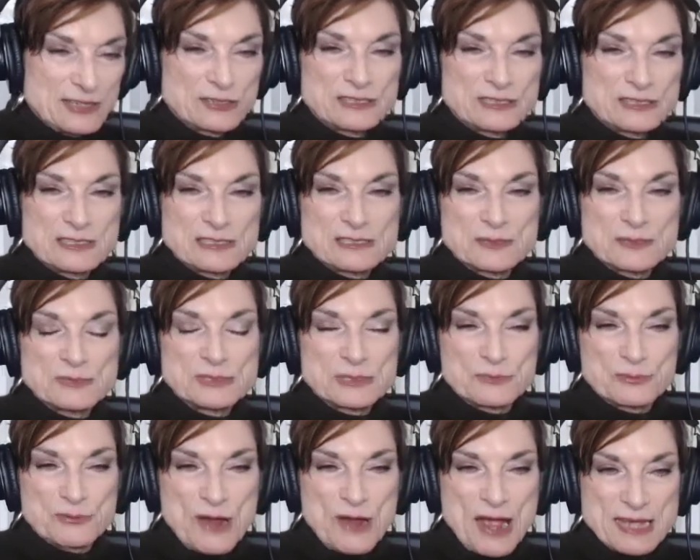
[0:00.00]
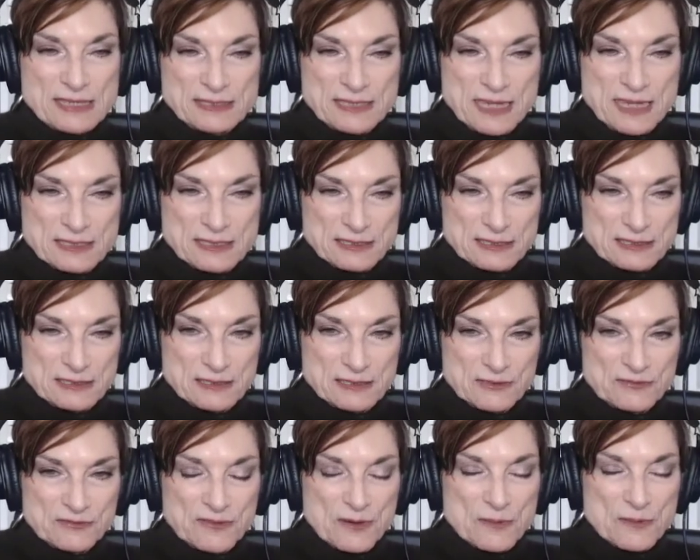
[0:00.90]
your systems and processes,
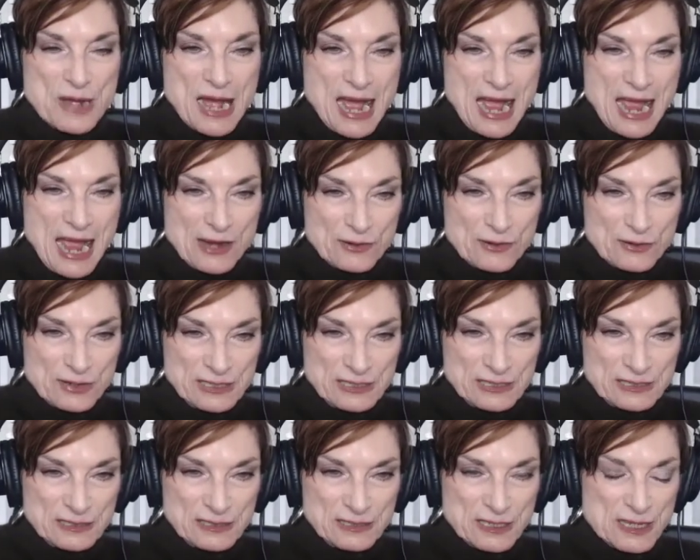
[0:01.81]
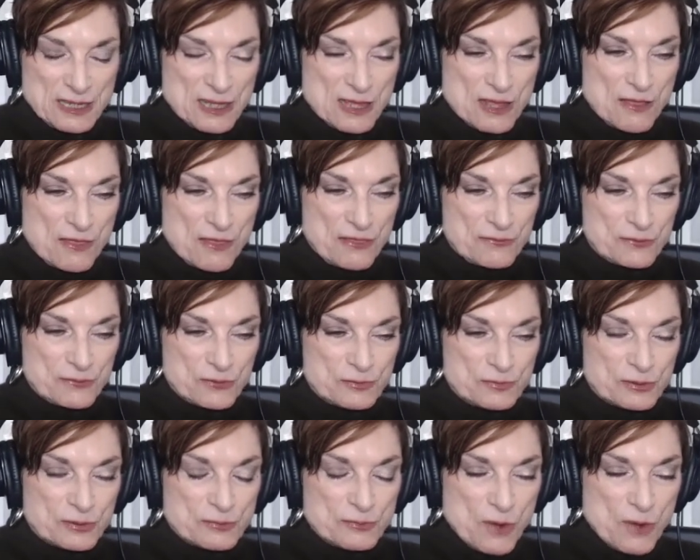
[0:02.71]
from hiring through
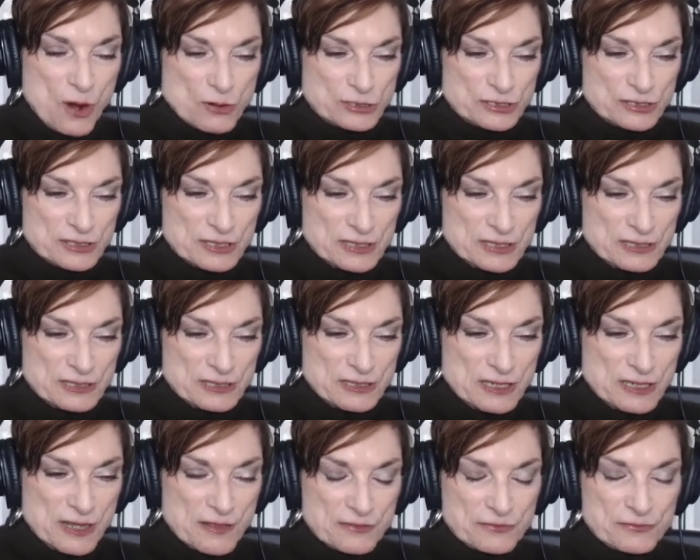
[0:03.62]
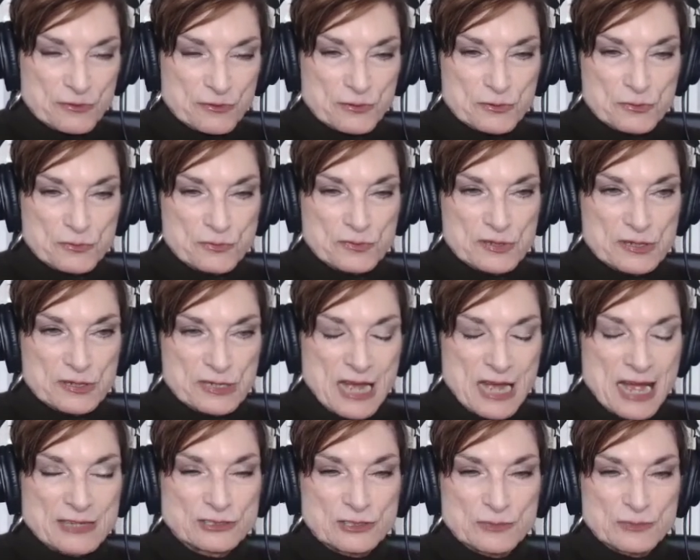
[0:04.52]
promotion, through
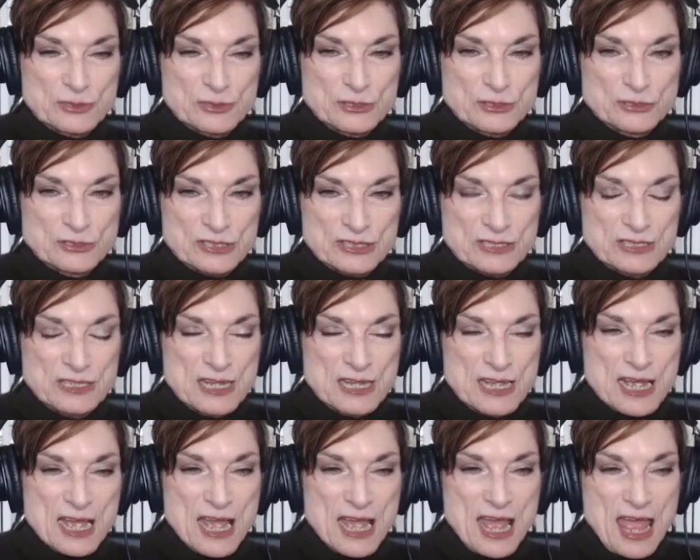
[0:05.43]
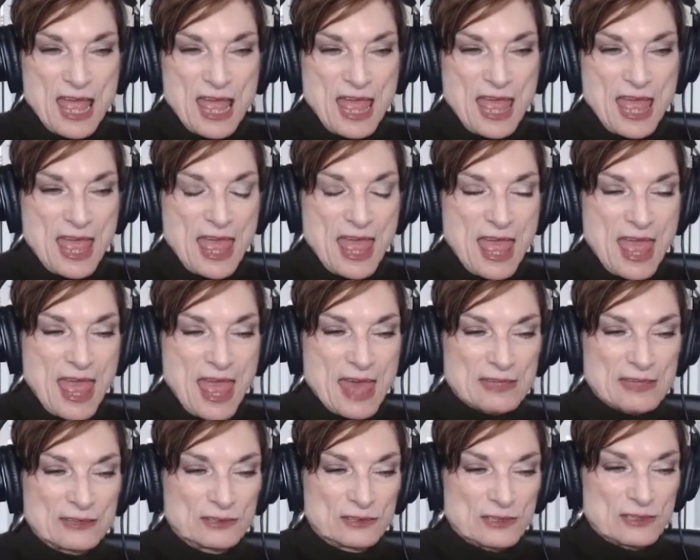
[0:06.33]
contribution,
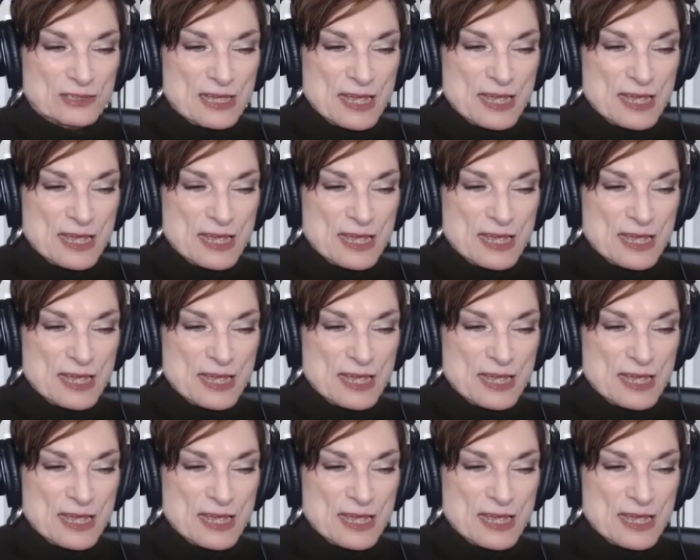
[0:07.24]
and